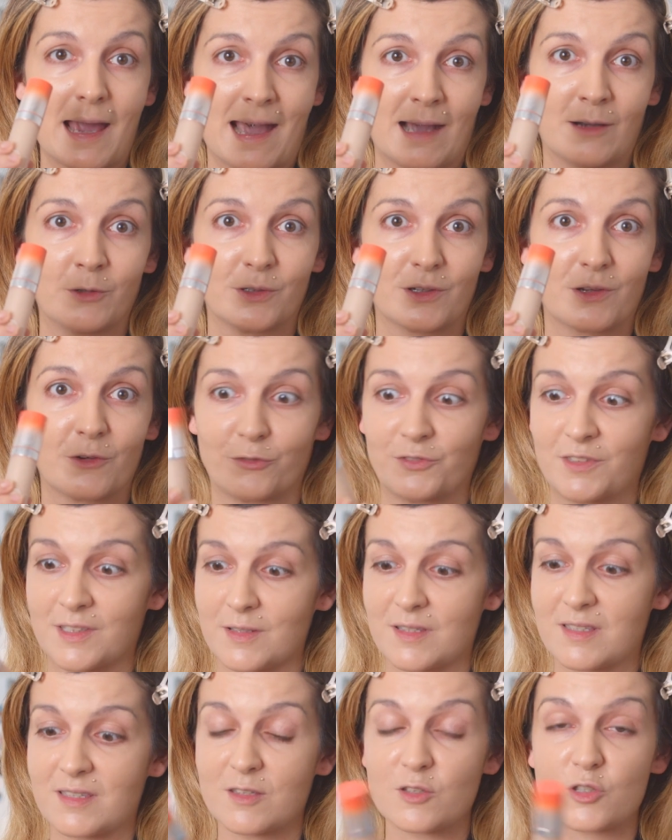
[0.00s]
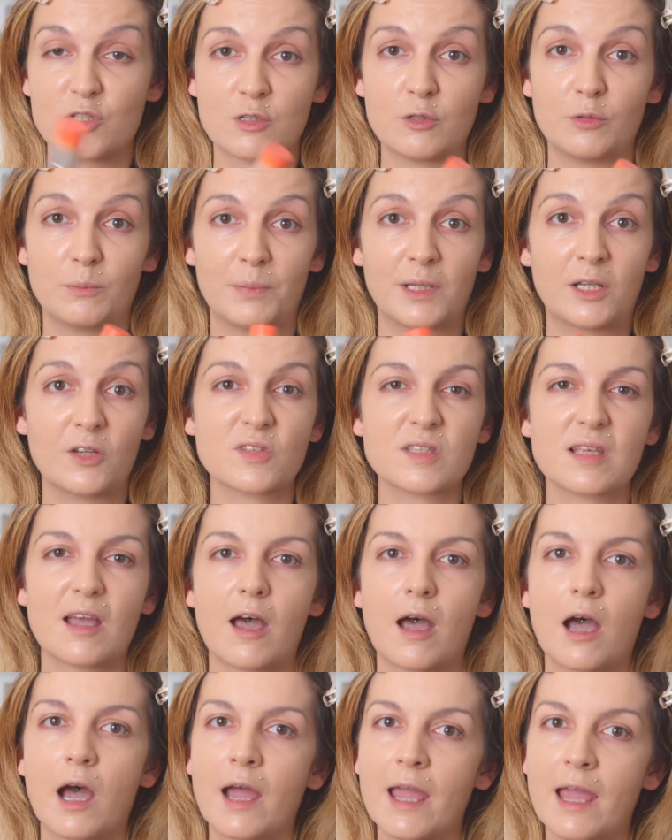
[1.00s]
out of this soon because
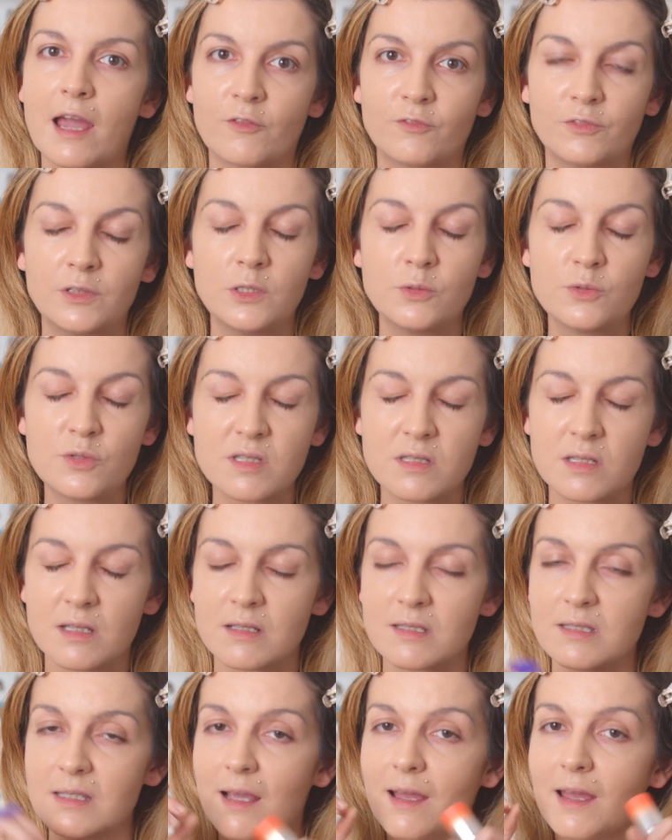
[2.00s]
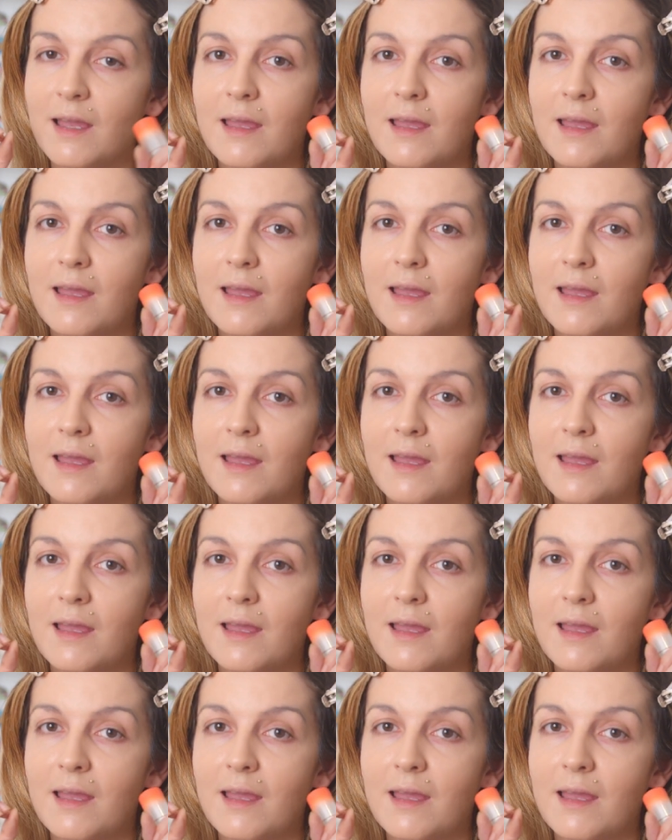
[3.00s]
I have used this